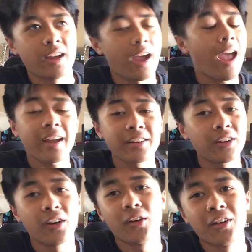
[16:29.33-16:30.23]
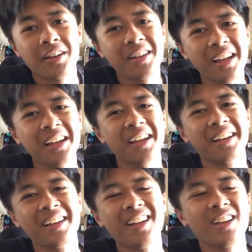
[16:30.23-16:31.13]
heck no.
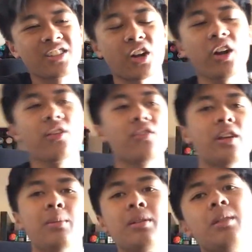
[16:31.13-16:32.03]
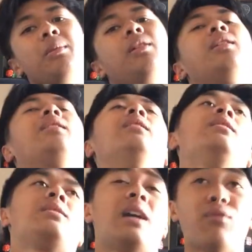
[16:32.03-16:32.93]
Sorry if you keep seeing me like
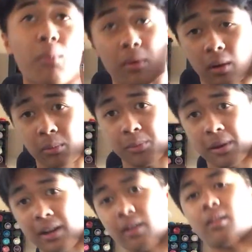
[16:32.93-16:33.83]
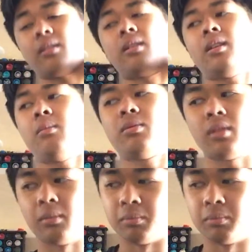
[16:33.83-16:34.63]
this. I have a problem with my neck. It keeps